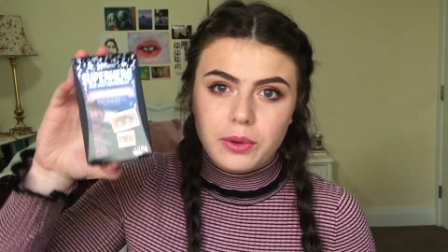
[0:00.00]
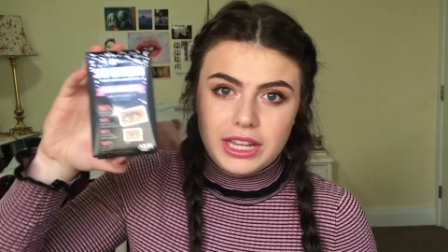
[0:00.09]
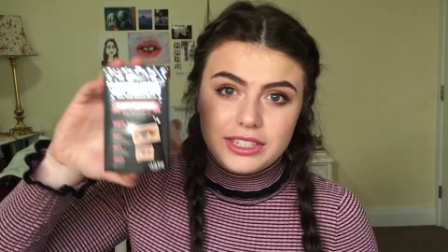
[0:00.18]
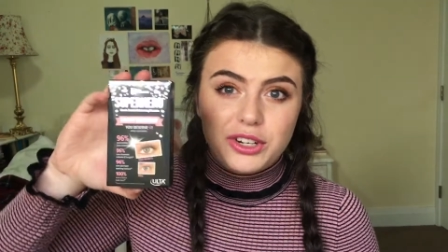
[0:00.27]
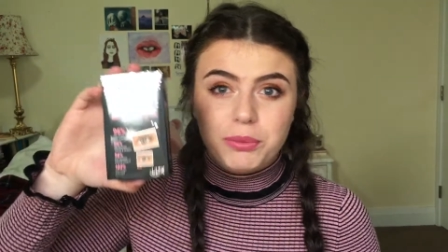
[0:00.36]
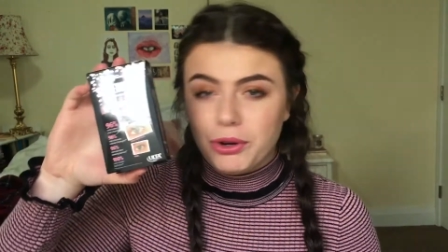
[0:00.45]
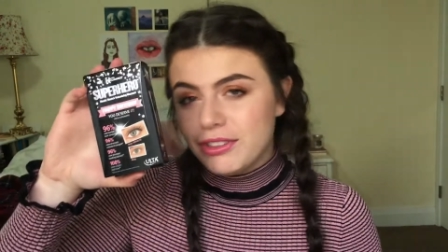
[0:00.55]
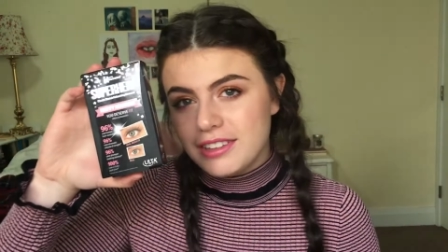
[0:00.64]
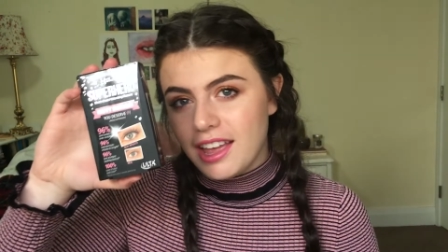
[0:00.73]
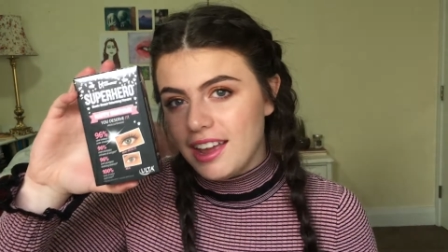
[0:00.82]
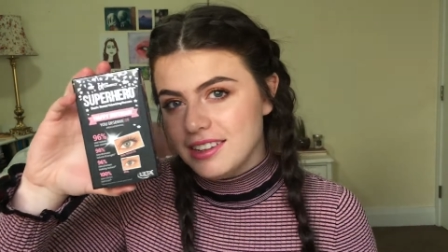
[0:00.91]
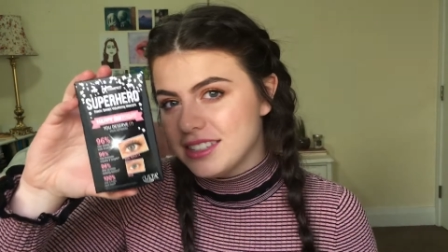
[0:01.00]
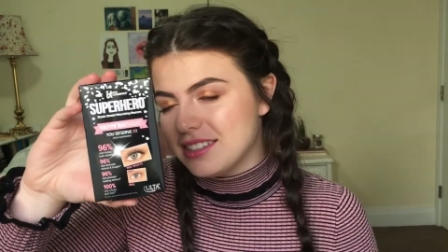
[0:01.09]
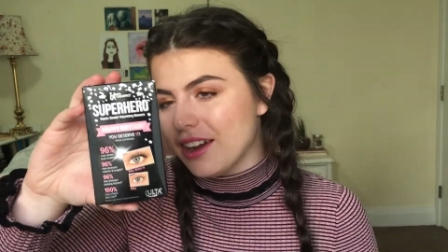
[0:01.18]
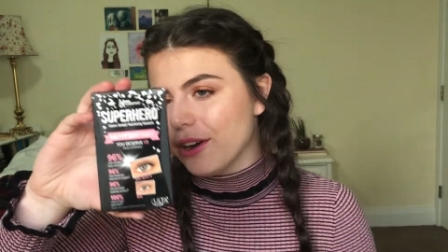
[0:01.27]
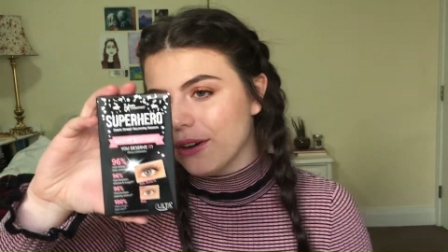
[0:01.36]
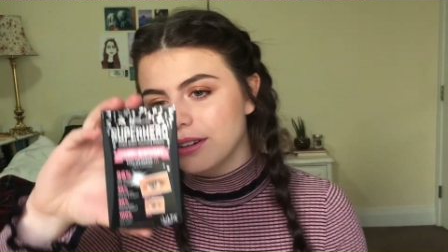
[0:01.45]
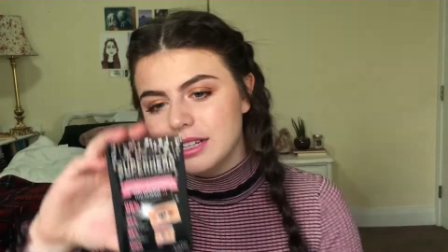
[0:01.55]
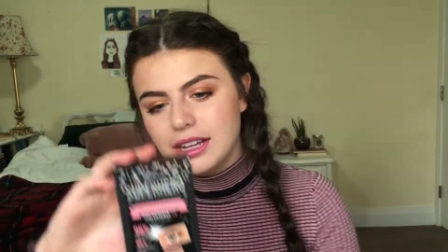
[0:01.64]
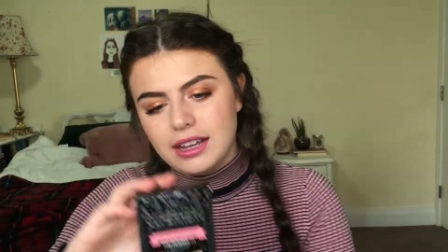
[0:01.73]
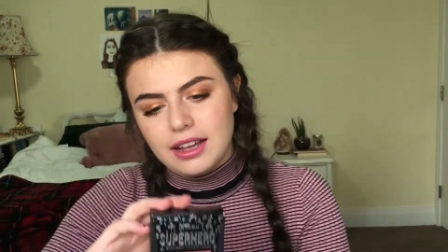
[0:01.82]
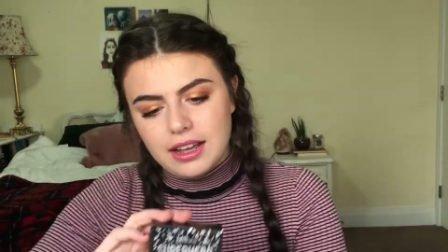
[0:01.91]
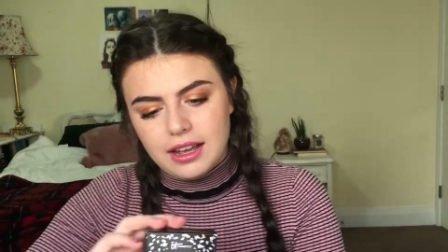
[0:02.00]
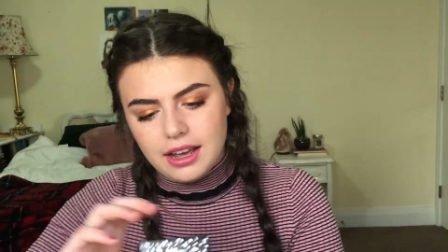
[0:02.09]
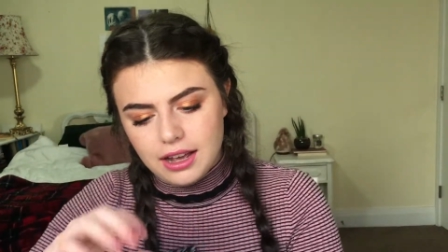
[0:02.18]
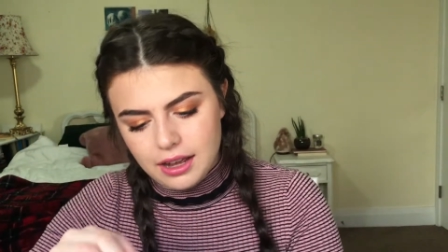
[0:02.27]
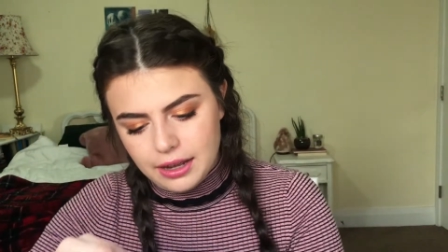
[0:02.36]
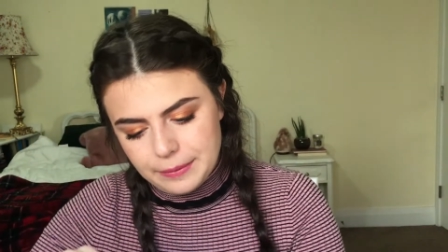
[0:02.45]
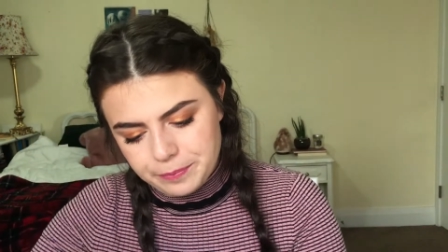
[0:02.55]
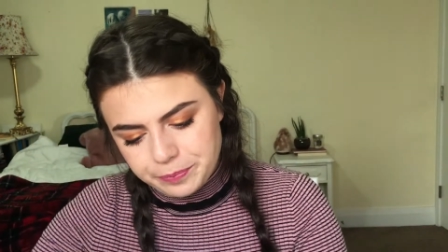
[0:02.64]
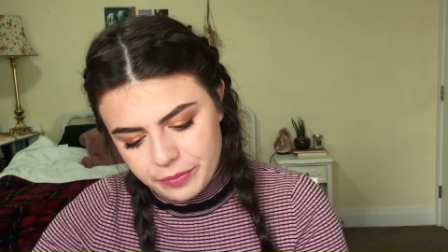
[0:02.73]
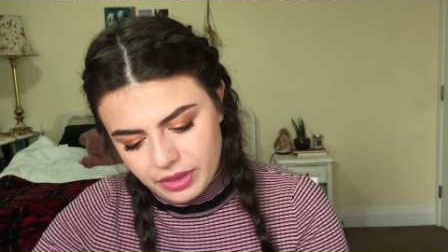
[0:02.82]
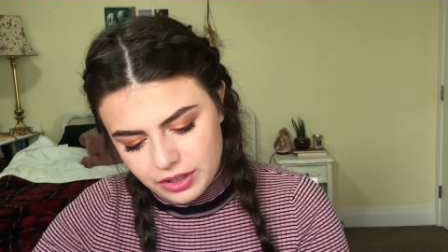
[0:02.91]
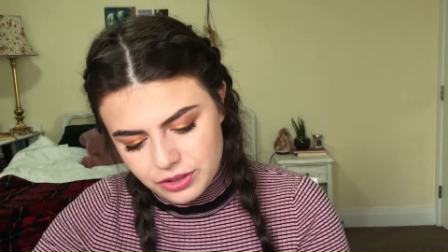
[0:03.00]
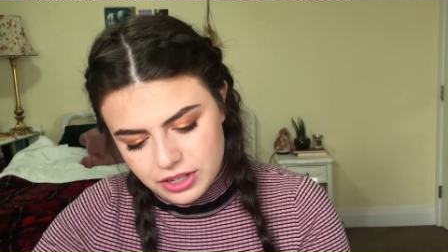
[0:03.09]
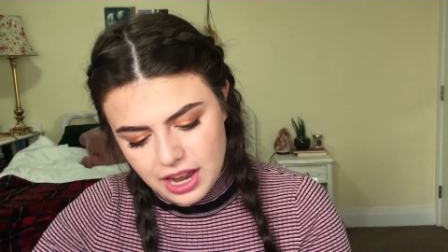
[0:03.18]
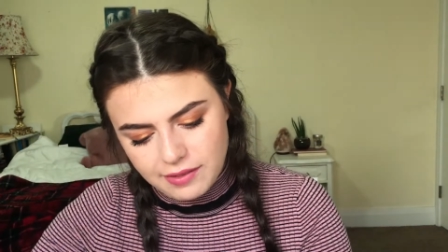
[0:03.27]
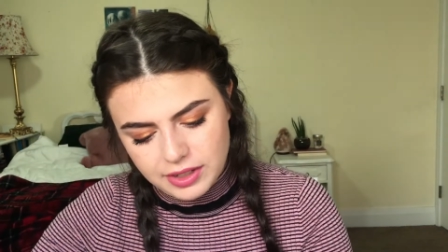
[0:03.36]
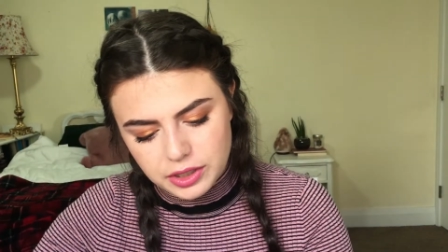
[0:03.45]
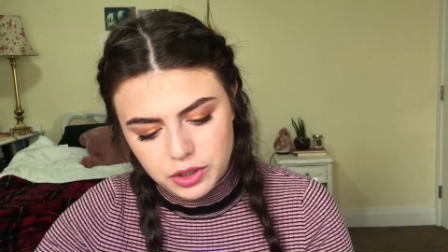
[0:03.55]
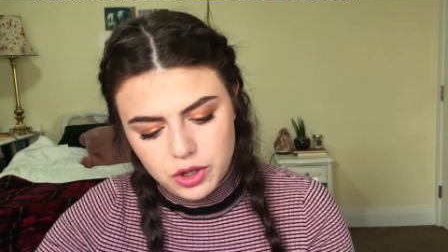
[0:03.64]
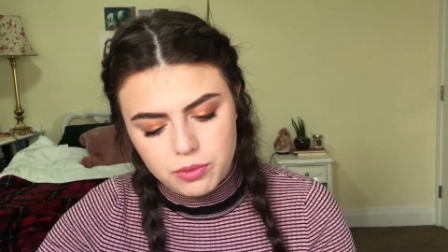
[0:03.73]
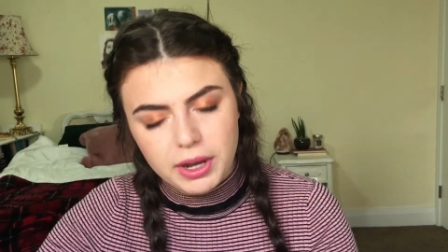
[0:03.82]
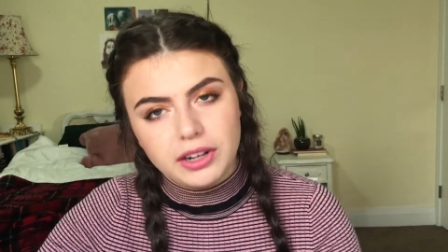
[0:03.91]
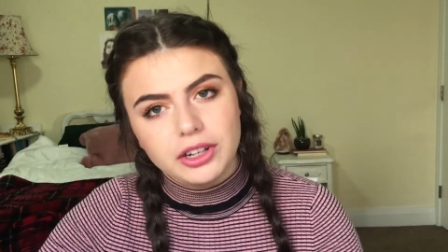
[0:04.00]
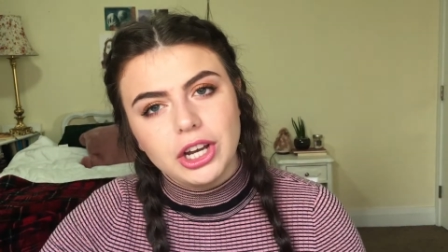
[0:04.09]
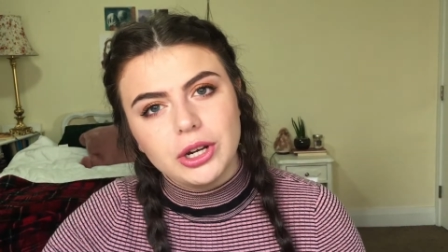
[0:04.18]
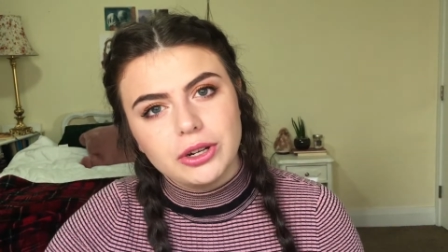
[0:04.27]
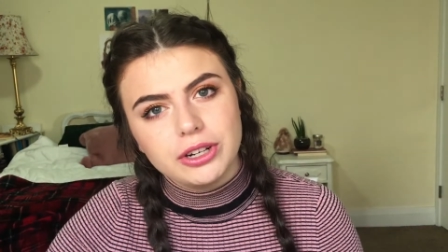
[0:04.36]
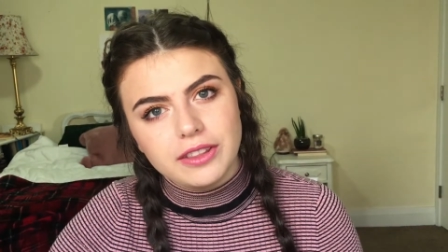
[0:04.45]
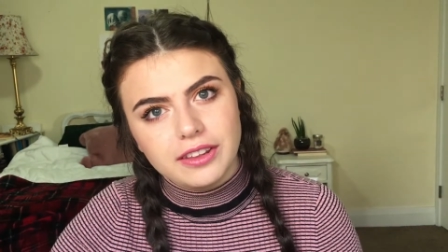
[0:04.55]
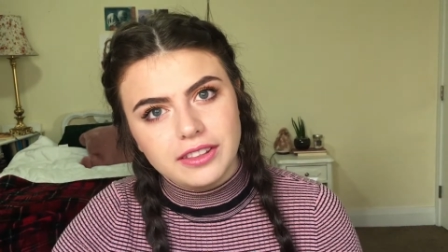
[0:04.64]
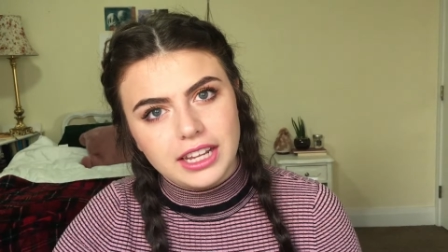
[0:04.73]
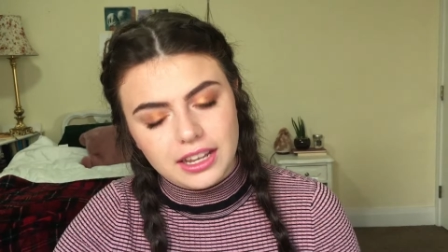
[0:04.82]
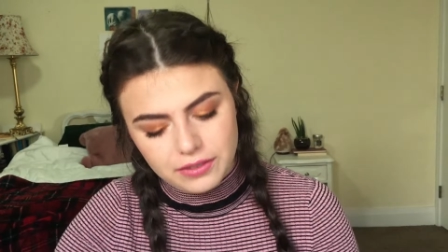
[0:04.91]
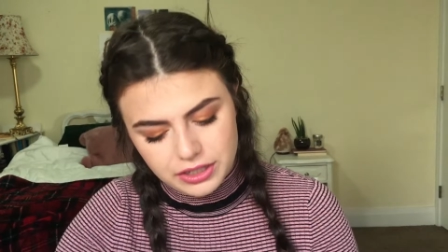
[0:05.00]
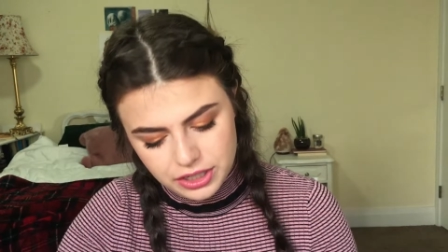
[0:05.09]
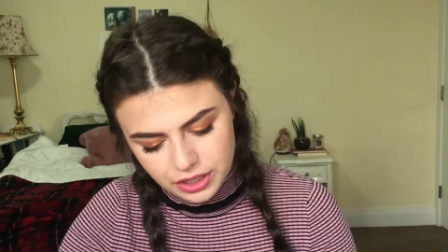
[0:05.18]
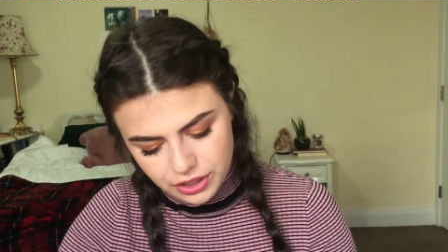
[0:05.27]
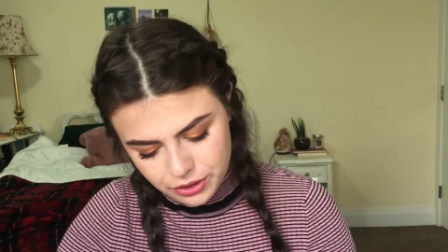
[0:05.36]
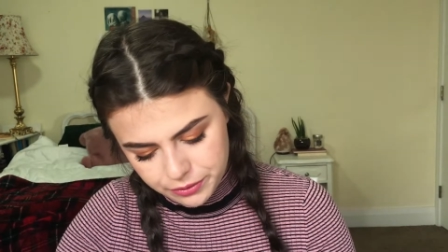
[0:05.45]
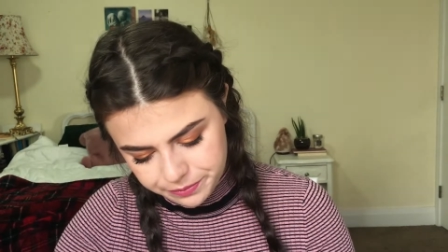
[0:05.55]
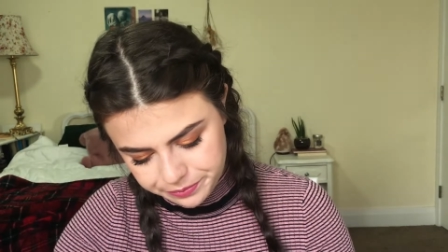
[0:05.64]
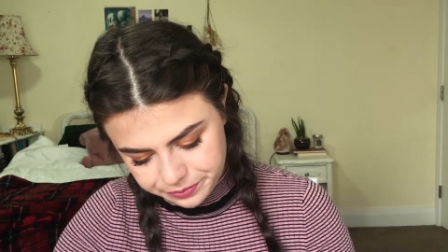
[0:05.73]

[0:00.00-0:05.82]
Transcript: when it's your birthday, so um, you just have a little coupon code and then they give it to you.